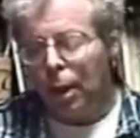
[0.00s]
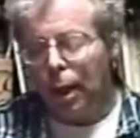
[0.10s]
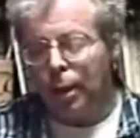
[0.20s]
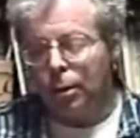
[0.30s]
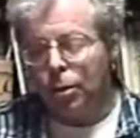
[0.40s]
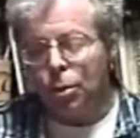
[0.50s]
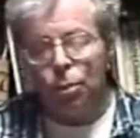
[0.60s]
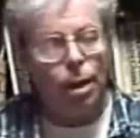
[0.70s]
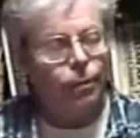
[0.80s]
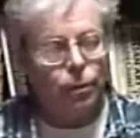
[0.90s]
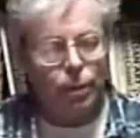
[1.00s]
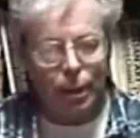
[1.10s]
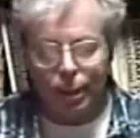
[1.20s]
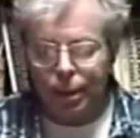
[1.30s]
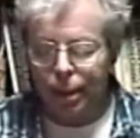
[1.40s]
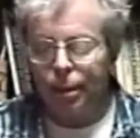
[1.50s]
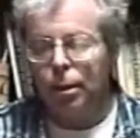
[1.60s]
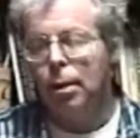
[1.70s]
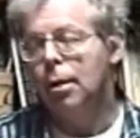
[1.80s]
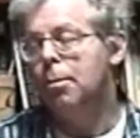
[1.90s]
And soon after Dante,
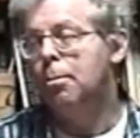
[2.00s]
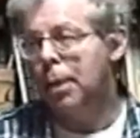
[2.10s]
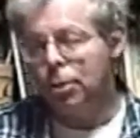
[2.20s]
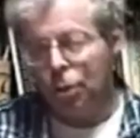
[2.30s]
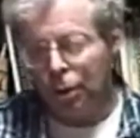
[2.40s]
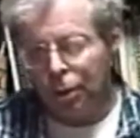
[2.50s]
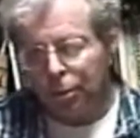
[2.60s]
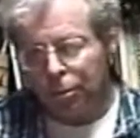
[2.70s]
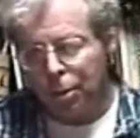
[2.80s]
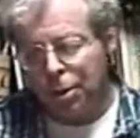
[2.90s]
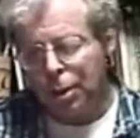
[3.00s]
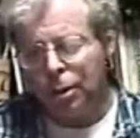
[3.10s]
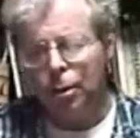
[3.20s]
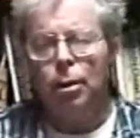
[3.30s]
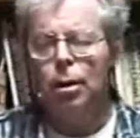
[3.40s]
Petrarch was there,